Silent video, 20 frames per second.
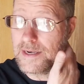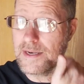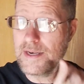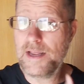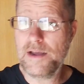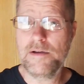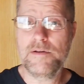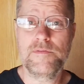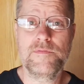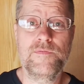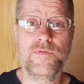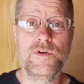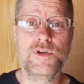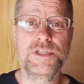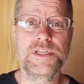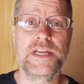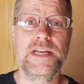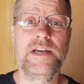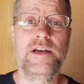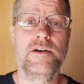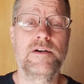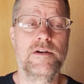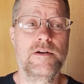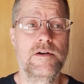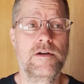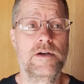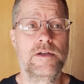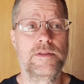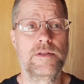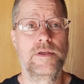Now, first gear
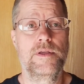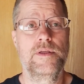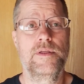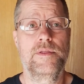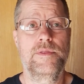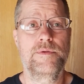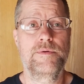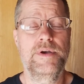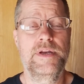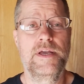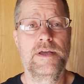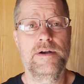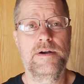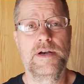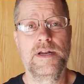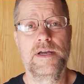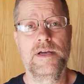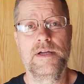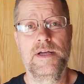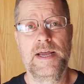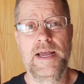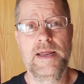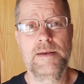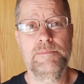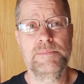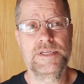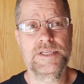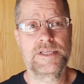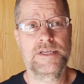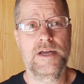on the 300L had
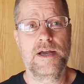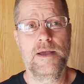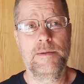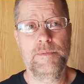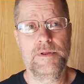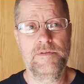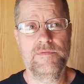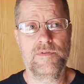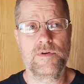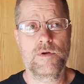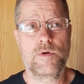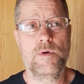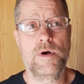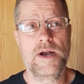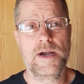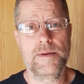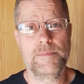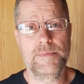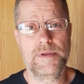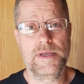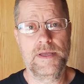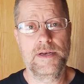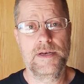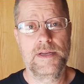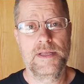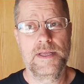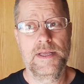me stymied for quite a bit.